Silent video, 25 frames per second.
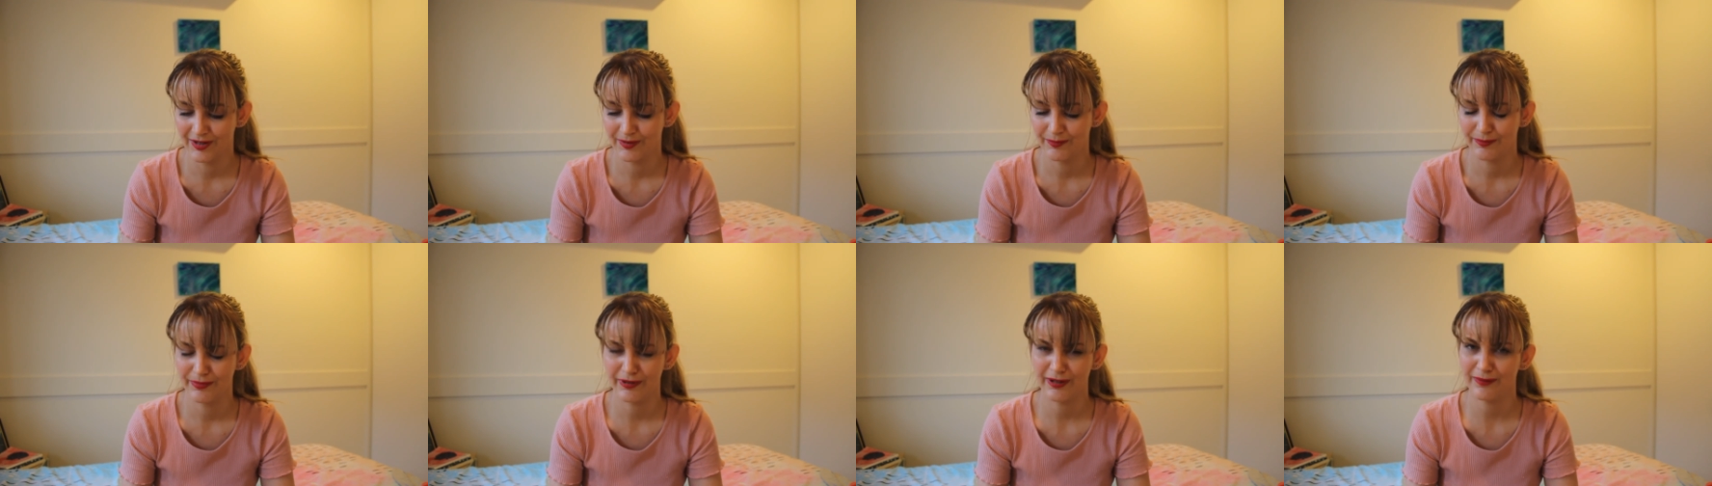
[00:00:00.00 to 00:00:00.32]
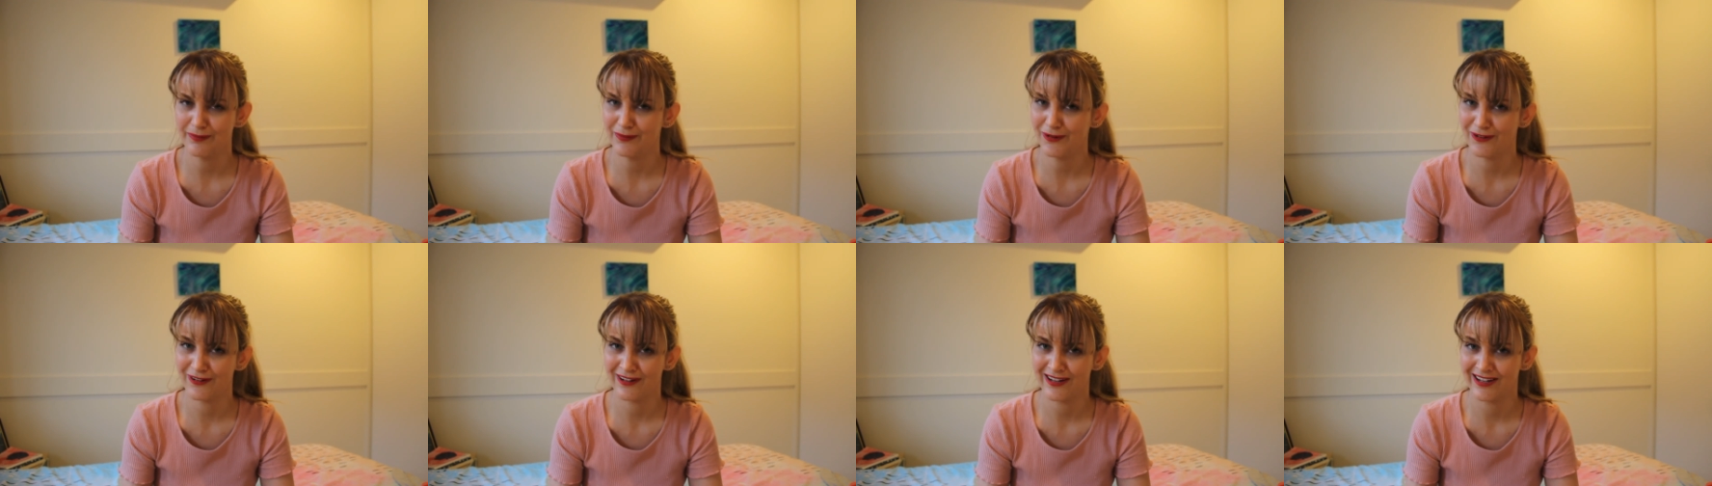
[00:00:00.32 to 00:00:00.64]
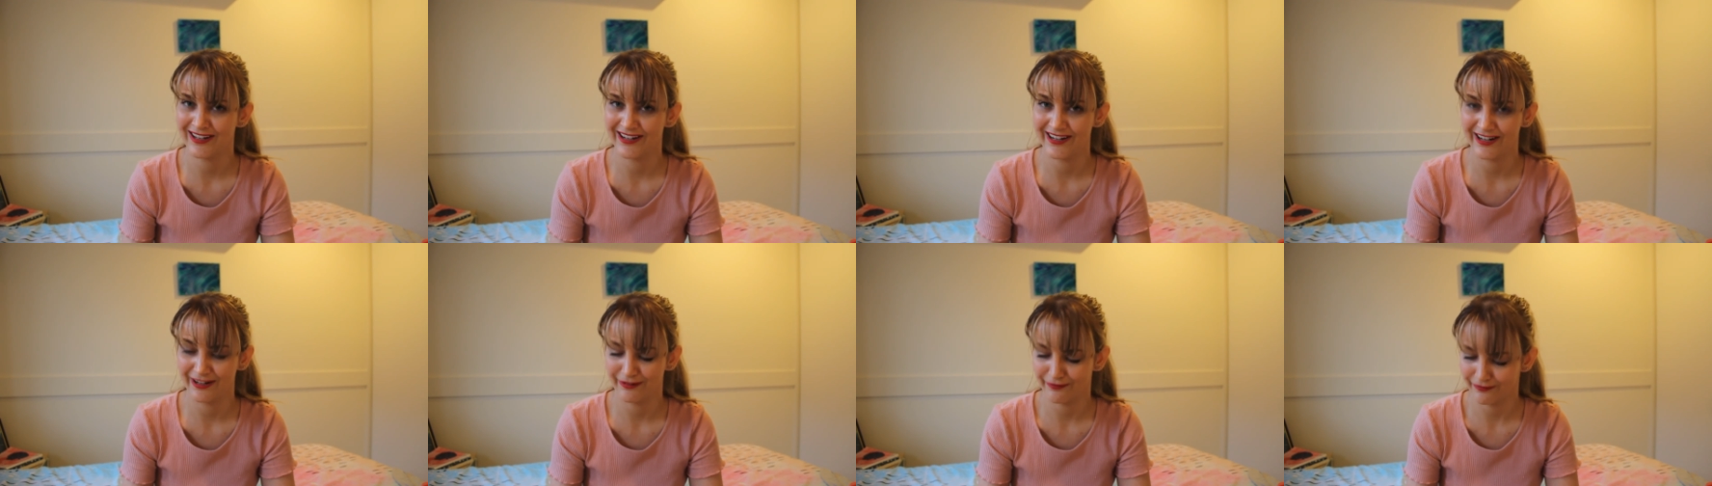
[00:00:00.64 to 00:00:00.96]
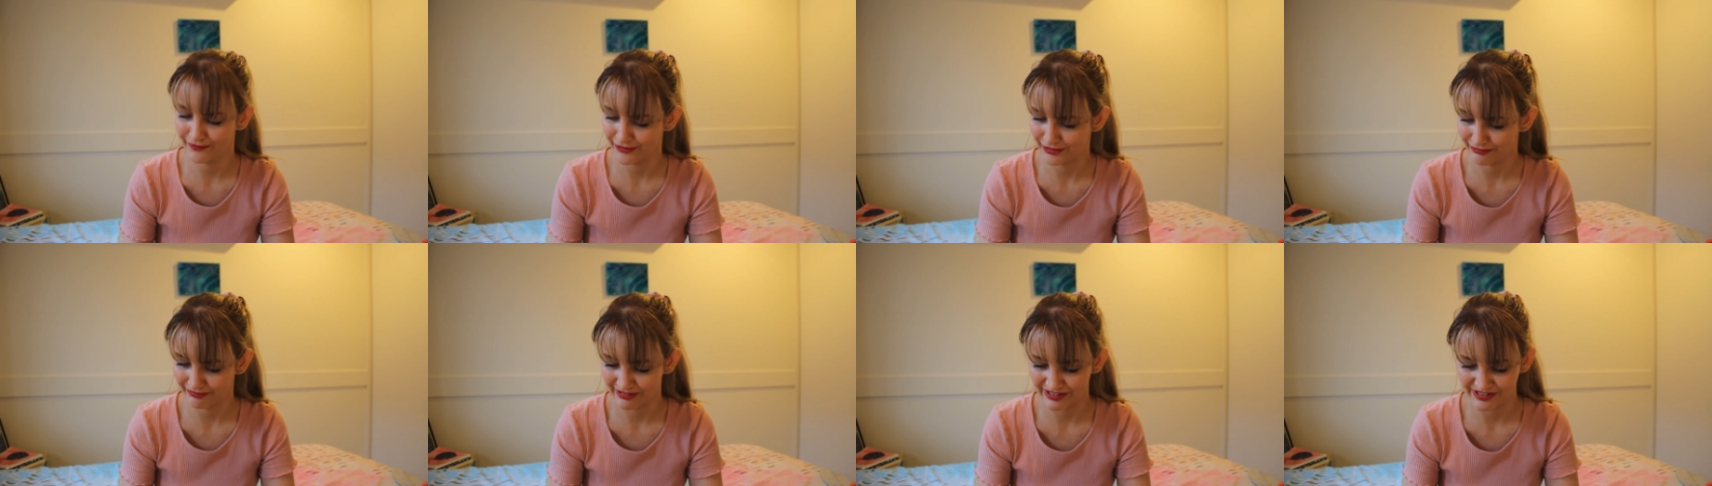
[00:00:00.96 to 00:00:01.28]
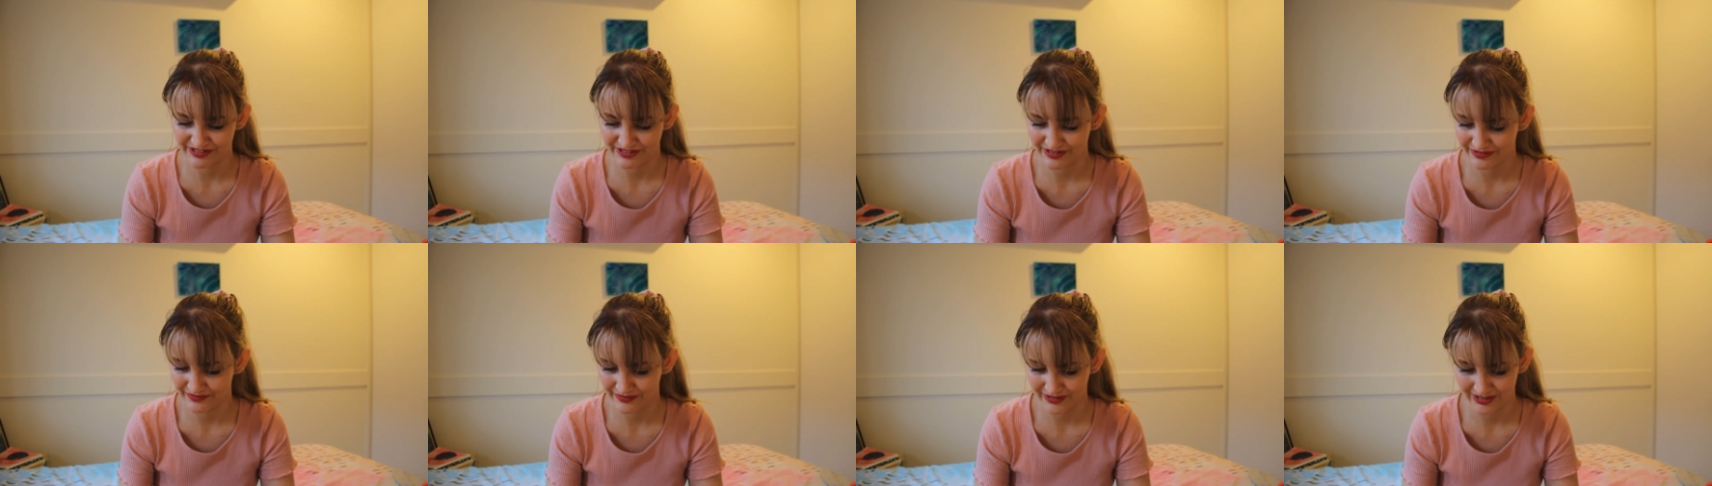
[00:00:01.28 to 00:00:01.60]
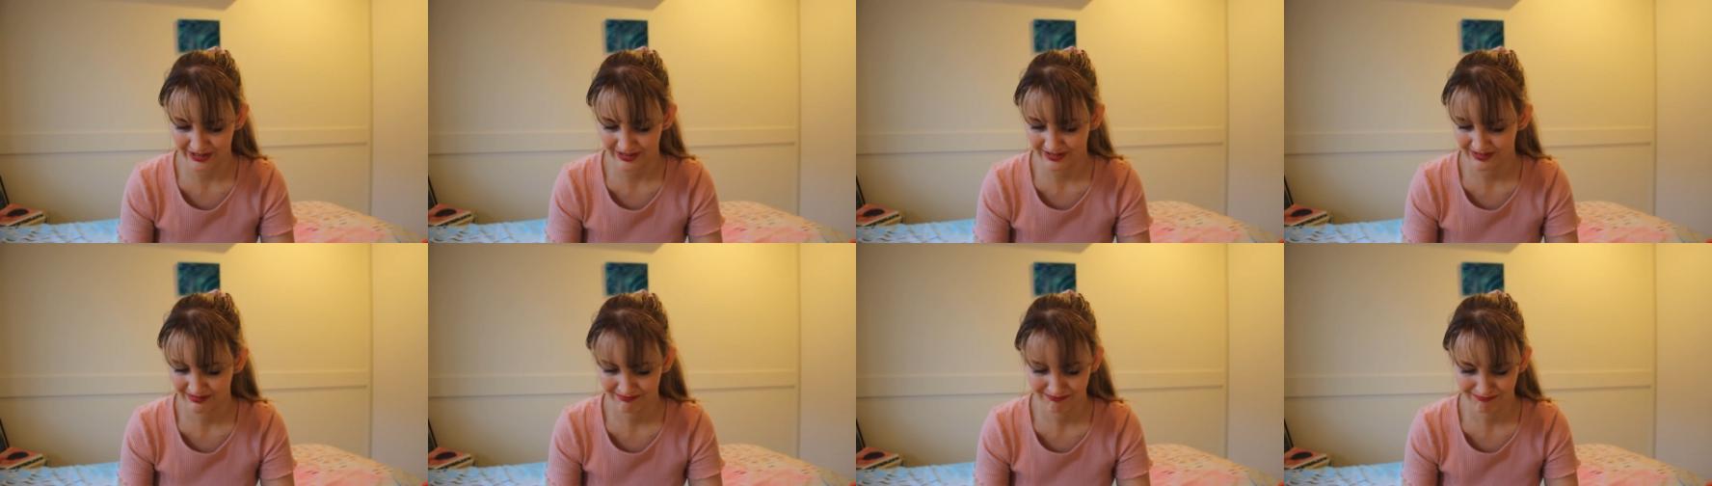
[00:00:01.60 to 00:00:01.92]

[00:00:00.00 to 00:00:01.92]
but I'm not cut out for the rest of it.